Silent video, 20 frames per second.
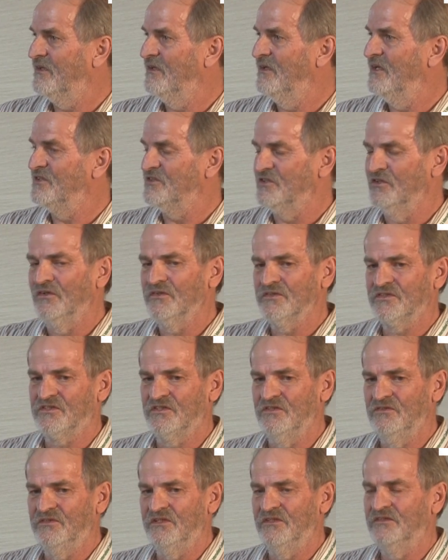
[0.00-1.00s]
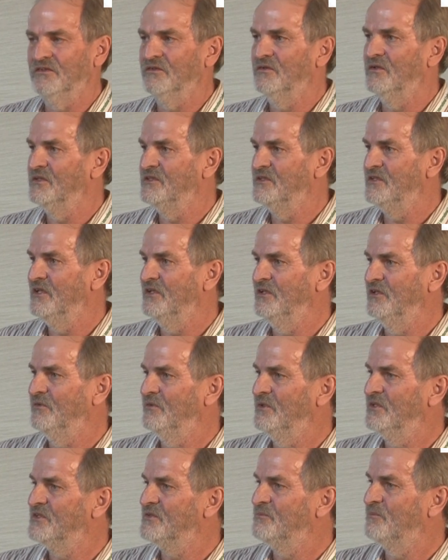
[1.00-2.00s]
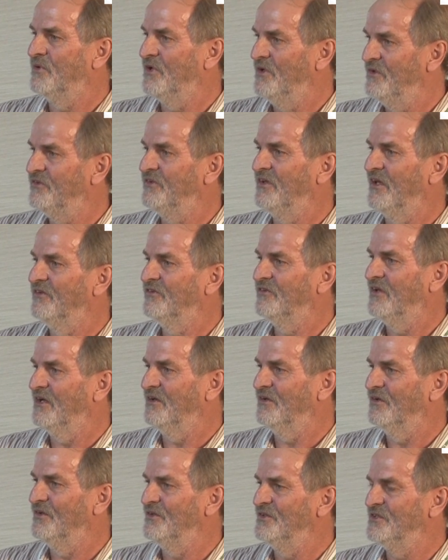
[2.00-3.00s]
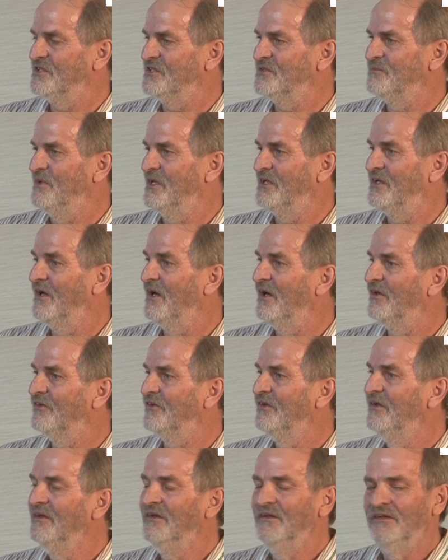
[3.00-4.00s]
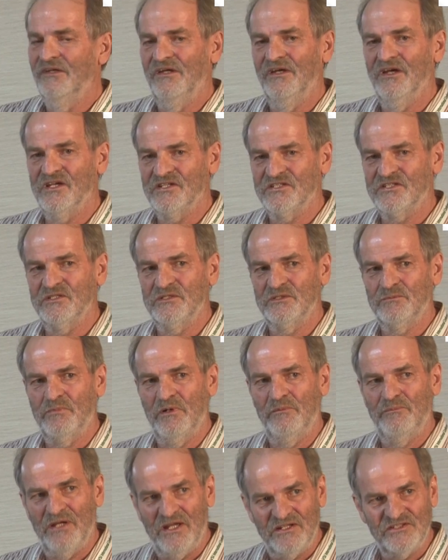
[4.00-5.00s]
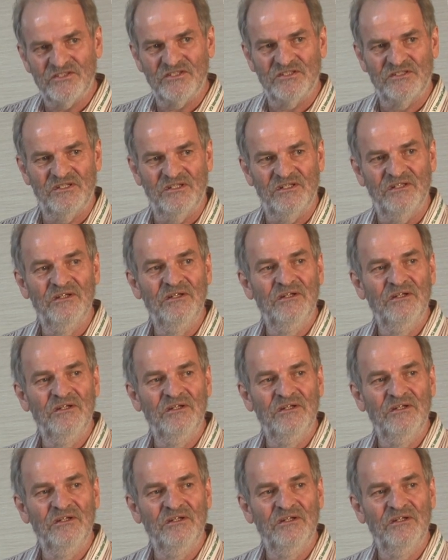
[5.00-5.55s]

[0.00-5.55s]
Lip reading: is not suited to continuous process technologies because it has this propensity